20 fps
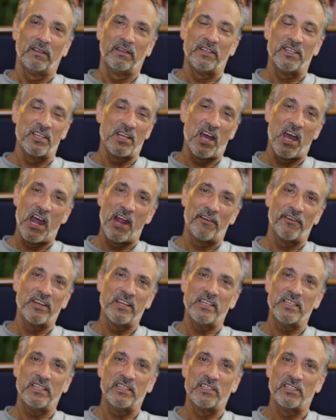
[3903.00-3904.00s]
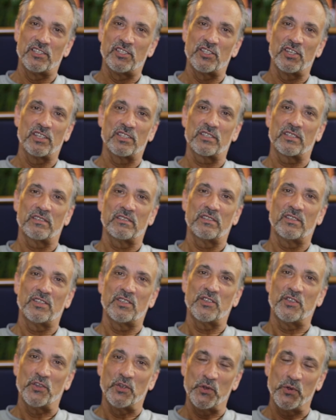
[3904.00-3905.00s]
The irony is just
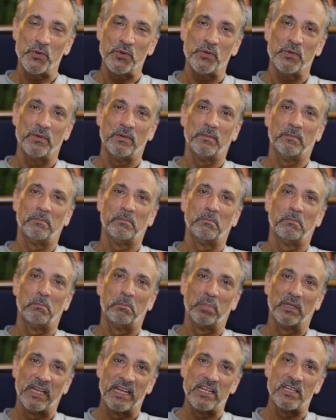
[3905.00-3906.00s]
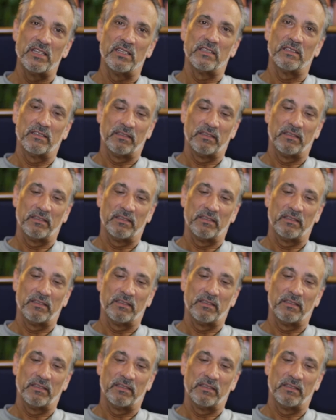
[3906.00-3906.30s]
too blatant.